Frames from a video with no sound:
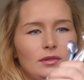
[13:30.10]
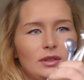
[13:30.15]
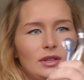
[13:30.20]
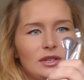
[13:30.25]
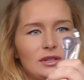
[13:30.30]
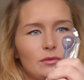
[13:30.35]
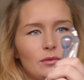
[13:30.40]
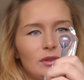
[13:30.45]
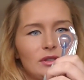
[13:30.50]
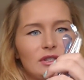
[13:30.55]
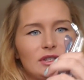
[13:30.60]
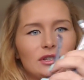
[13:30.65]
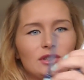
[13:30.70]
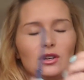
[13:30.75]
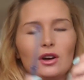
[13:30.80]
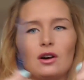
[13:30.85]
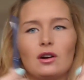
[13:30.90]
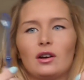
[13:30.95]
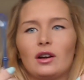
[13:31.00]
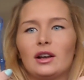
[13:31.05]
This one's a
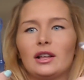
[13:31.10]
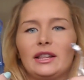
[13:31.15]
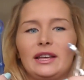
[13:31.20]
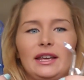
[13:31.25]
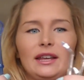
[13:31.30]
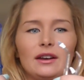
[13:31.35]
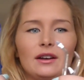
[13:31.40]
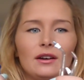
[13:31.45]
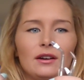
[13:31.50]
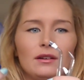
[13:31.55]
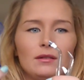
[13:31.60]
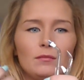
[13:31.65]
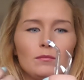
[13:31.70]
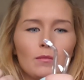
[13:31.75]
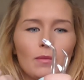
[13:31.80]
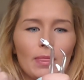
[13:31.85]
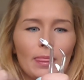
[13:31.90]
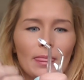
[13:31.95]
tongue cleaner.